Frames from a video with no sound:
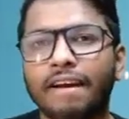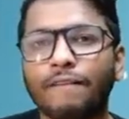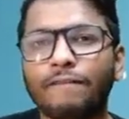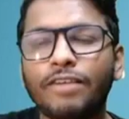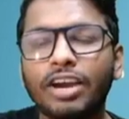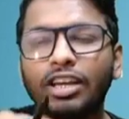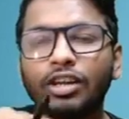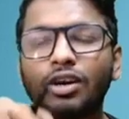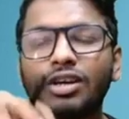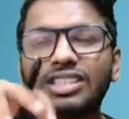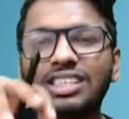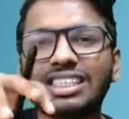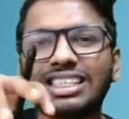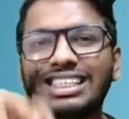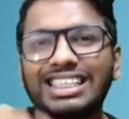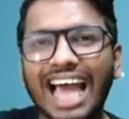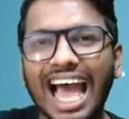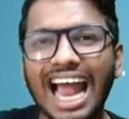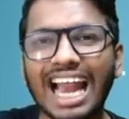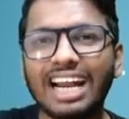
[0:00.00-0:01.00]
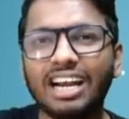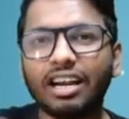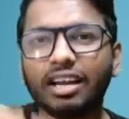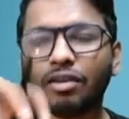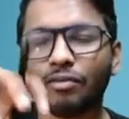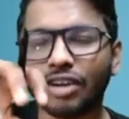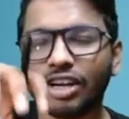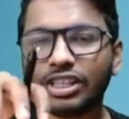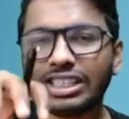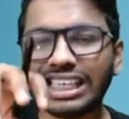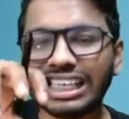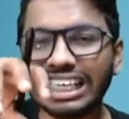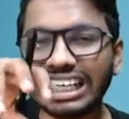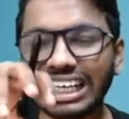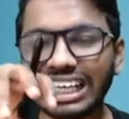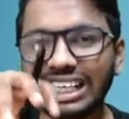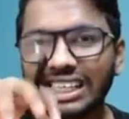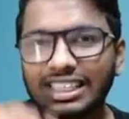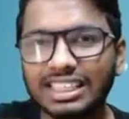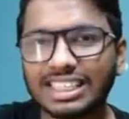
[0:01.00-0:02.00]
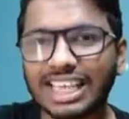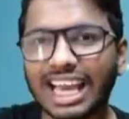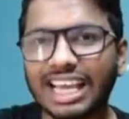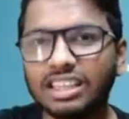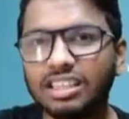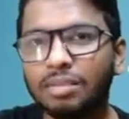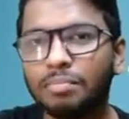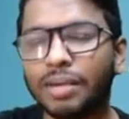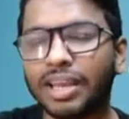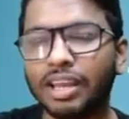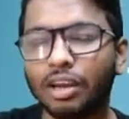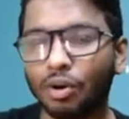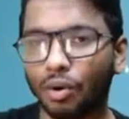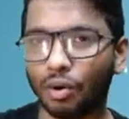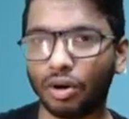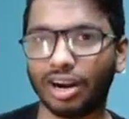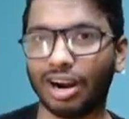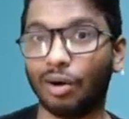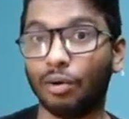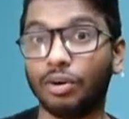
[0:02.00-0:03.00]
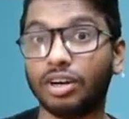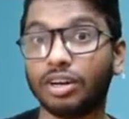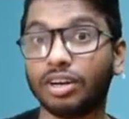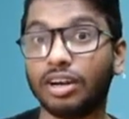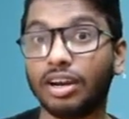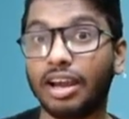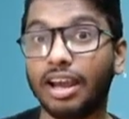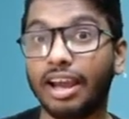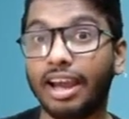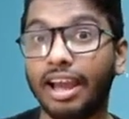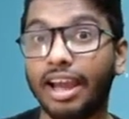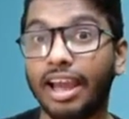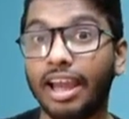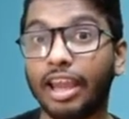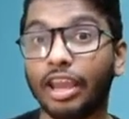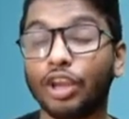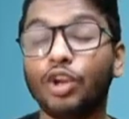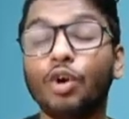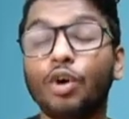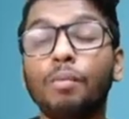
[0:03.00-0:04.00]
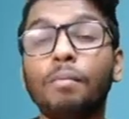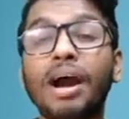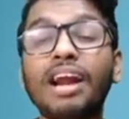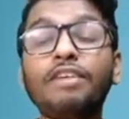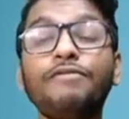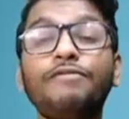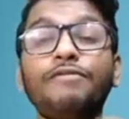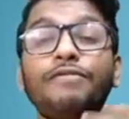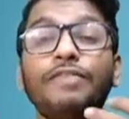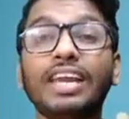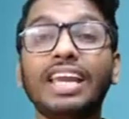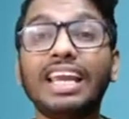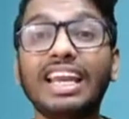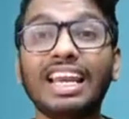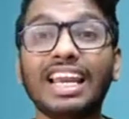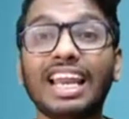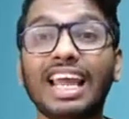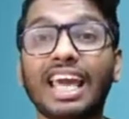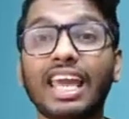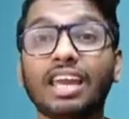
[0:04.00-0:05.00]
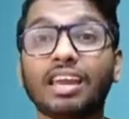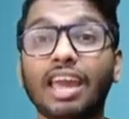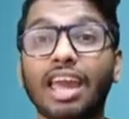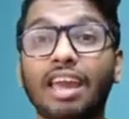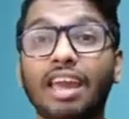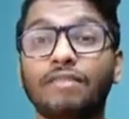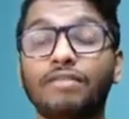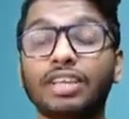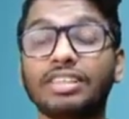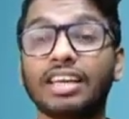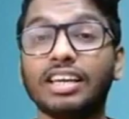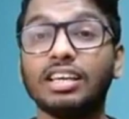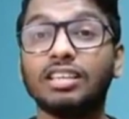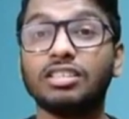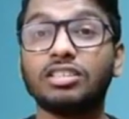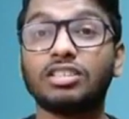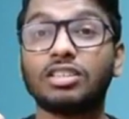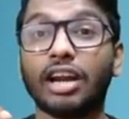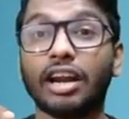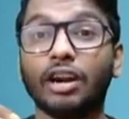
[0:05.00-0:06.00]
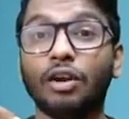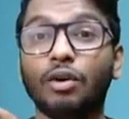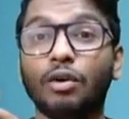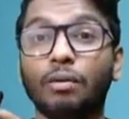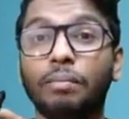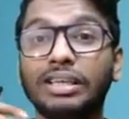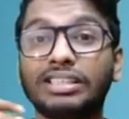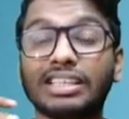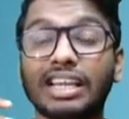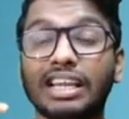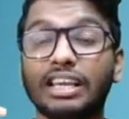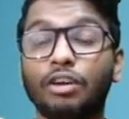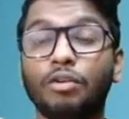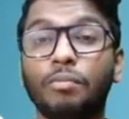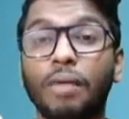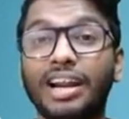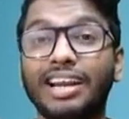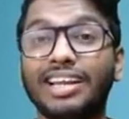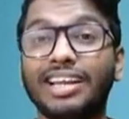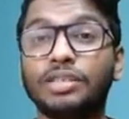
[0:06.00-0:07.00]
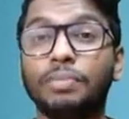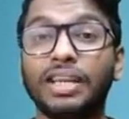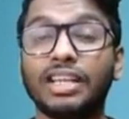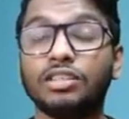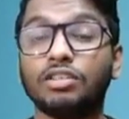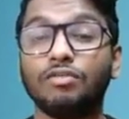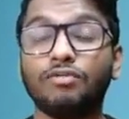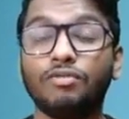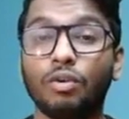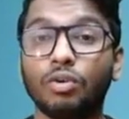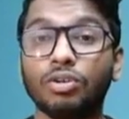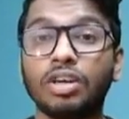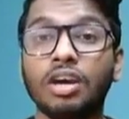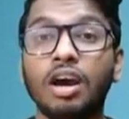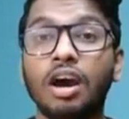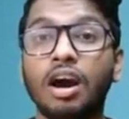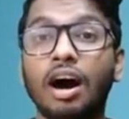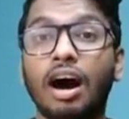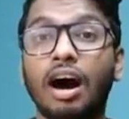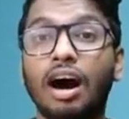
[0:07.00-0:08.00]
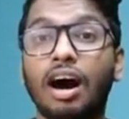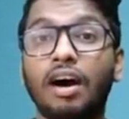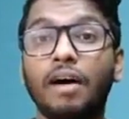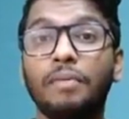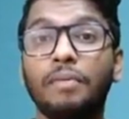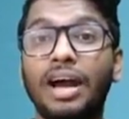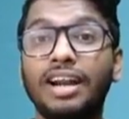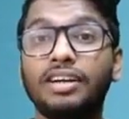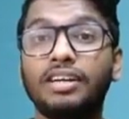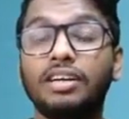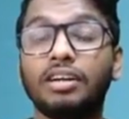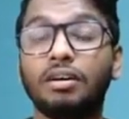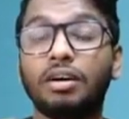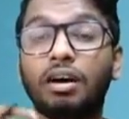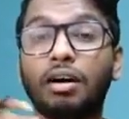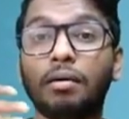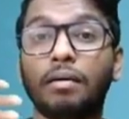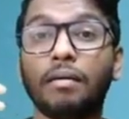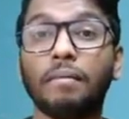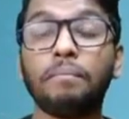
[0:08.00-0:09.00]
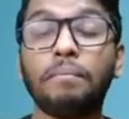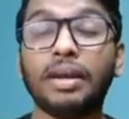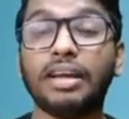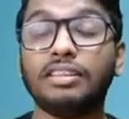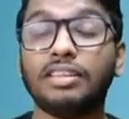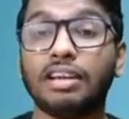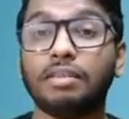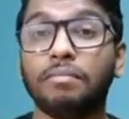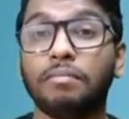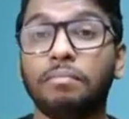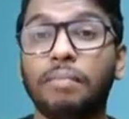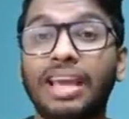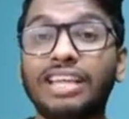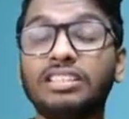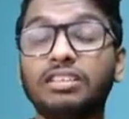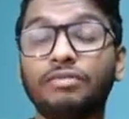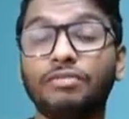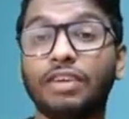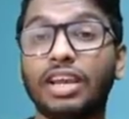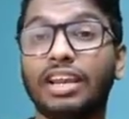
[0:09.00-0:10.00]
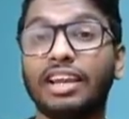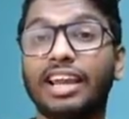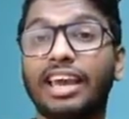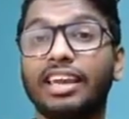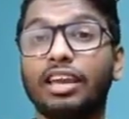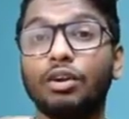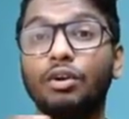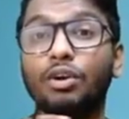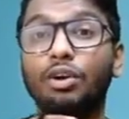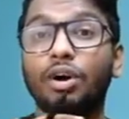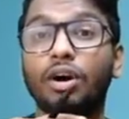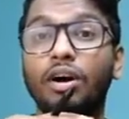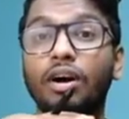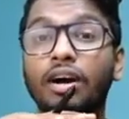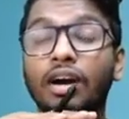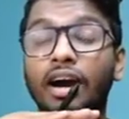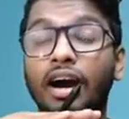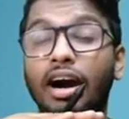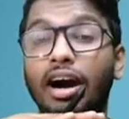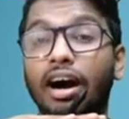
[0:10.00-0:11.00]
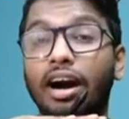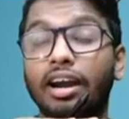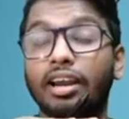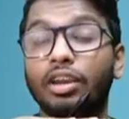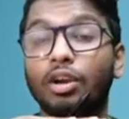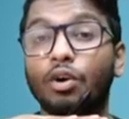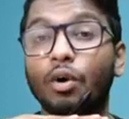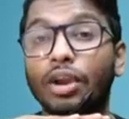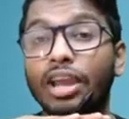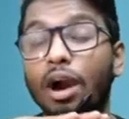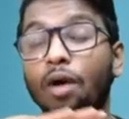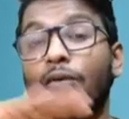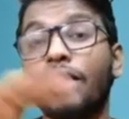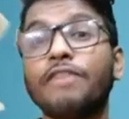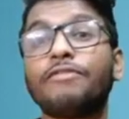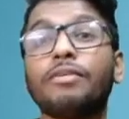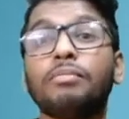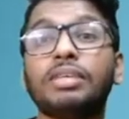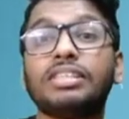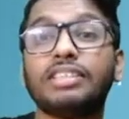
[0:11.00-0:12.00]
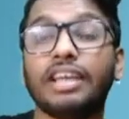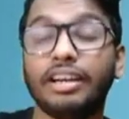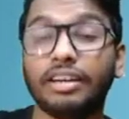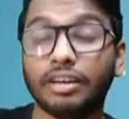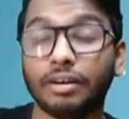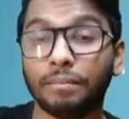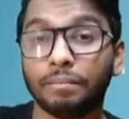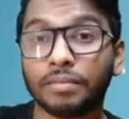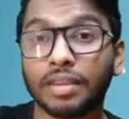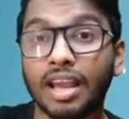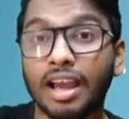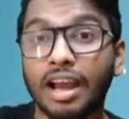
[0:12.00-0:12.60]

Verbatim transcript: When you're sitting inside the merry-go-round, you might feel like everything is trying, basically you might experience a force that makes it feel like, you're going away from the center.